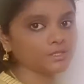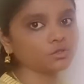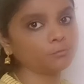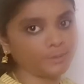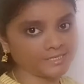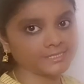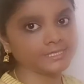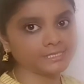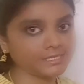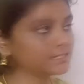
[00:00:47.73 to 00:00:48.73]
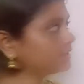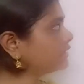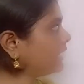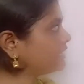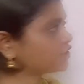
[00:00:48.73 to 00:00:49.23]
of presenting
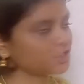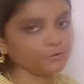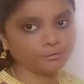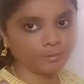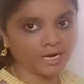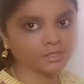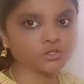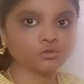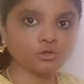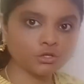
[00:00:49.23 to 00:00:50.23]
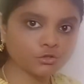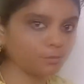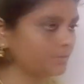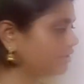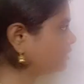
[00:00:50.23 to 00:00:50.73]
the achieved marks to your
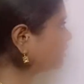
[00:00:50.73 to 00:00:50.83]
superior.